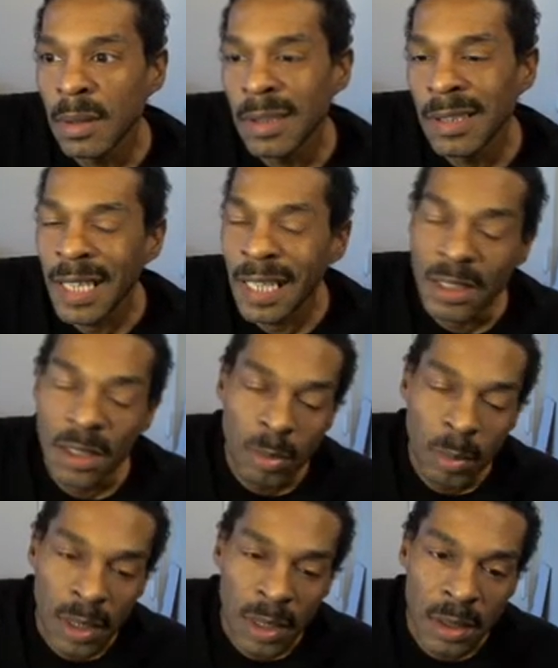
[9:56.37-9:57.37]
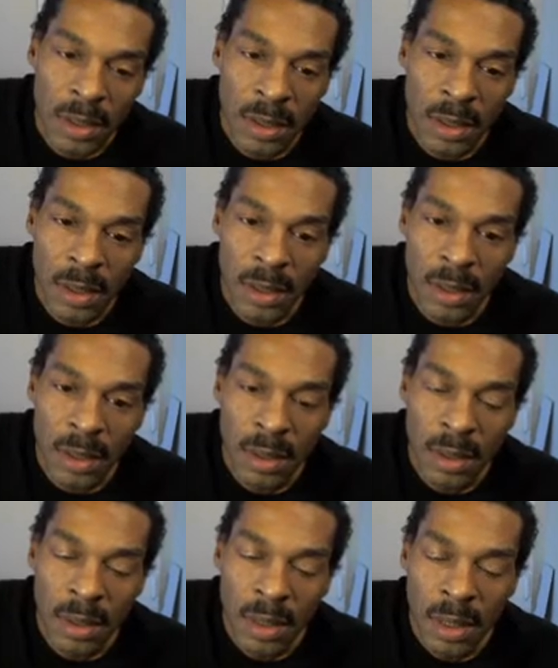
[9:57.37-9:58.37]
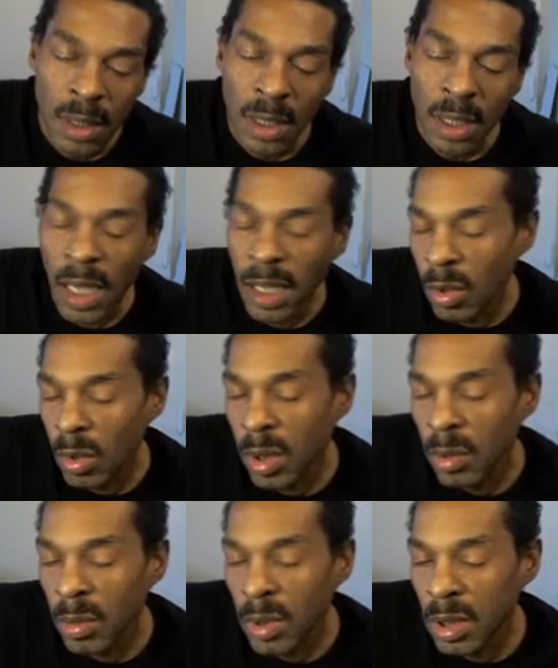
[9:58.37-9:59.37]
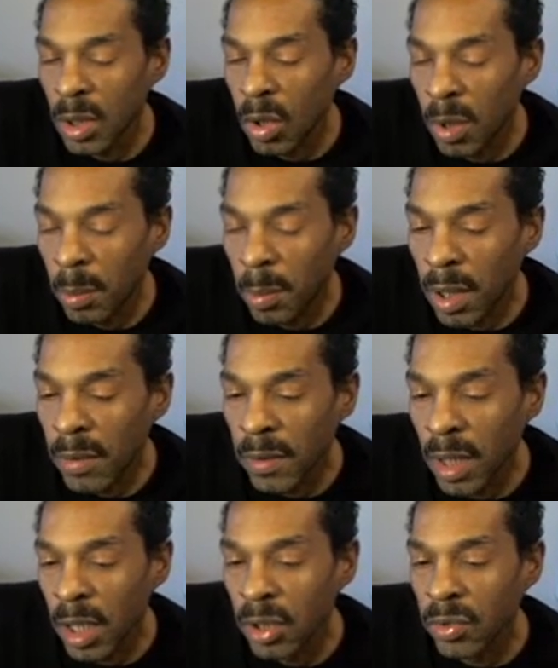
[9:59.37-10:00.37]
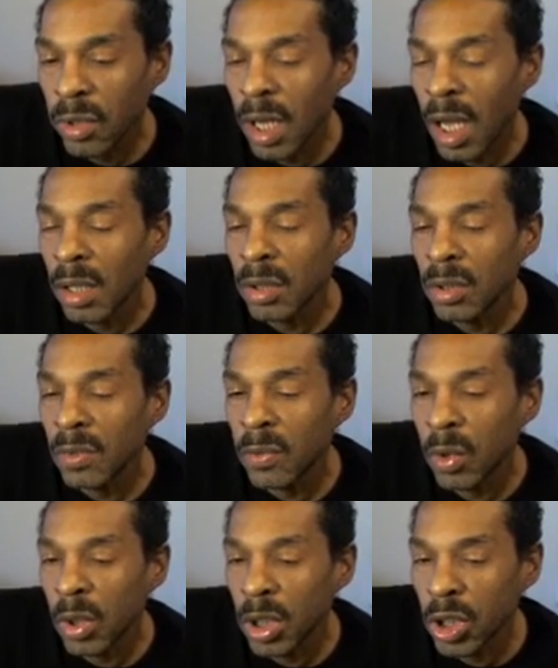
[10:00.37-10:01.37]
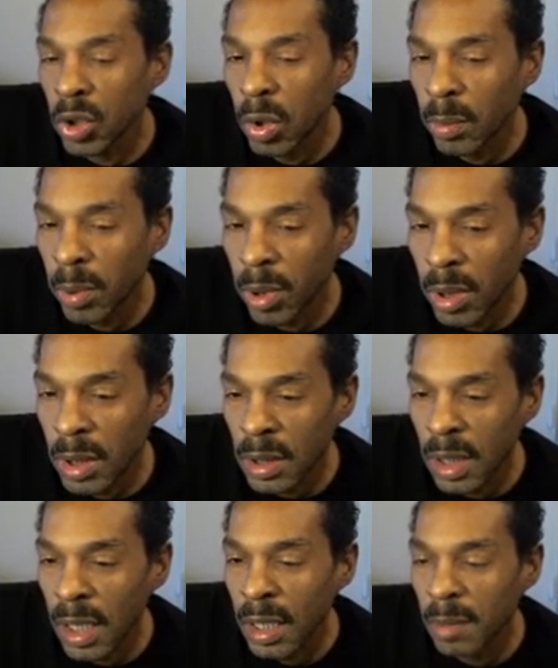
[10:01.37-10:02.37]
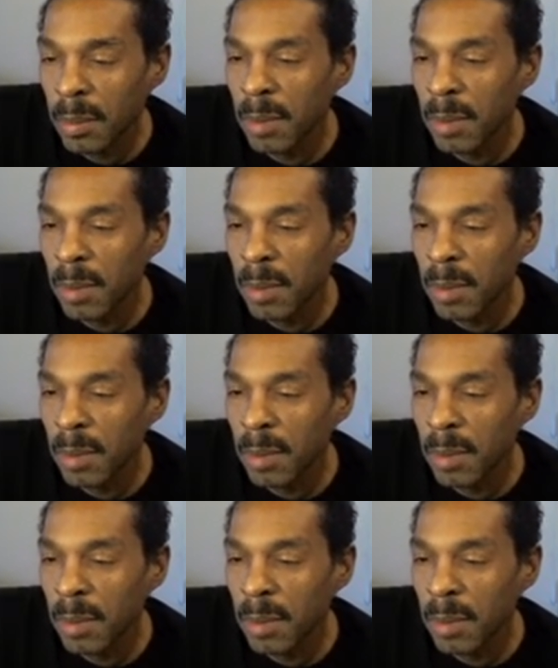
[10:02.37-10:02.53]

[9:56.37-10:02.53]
Not so much. Litecoin was above $100 for a short period of time, but